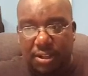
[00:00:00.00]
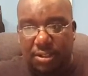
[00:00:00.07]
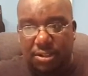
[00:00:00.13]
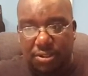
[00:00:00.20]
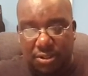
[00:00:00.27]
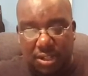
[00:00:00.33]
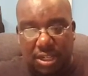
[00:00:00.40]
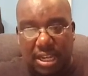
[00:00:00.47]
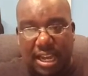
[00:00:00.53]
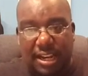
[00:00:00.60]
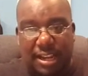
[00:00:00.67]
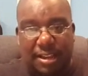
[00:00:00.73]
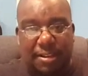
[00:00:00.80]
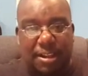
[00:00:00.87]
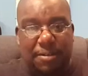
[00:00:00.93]
You see that?
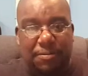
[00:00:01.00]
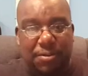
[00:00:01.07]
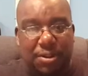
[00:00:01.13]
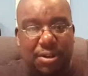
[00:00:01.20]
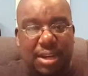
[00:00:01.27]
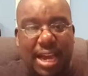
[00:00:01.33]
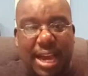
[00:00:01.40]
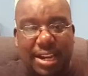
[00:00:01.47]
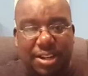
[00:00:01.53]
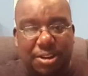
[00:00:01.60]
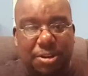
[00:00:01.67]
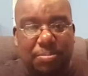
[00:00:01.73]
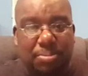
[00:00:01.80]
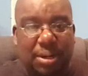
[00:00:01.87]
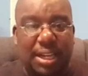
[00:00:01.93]
If you're not in
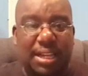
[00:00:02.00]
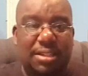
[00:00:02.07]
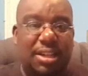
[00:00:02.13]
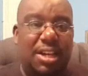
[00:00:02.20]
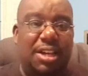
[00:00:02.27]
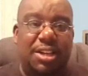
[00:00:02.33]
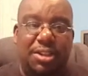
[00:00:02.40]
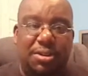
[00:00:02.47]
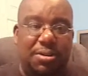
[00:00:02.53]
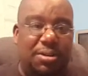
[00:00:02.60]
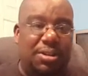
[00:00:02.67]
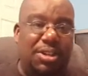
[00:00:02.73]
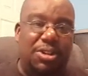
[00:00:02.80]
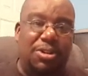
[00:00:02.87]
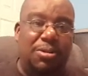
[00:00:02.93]
your place,
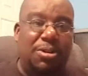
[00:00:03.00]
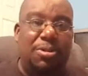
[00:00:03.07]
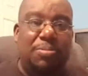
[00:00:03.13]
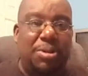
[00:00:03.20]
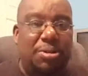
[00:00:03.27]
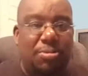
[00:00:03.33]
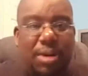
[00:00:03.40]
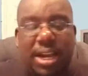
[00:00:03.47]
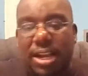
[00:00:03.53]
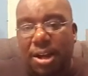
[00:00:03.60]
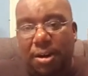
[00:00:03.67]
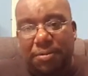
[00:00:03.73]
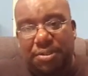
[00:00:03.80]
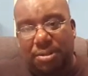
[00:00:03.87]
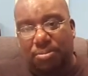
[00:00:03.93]
you're you're gonna be way
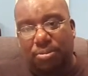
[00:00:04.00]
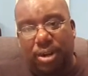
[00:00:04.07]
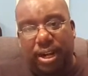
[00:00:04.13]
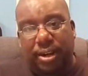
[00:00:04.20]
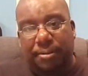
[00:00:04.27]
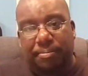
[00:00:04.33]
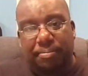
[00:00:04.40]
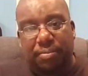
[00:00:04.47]
off somewhere.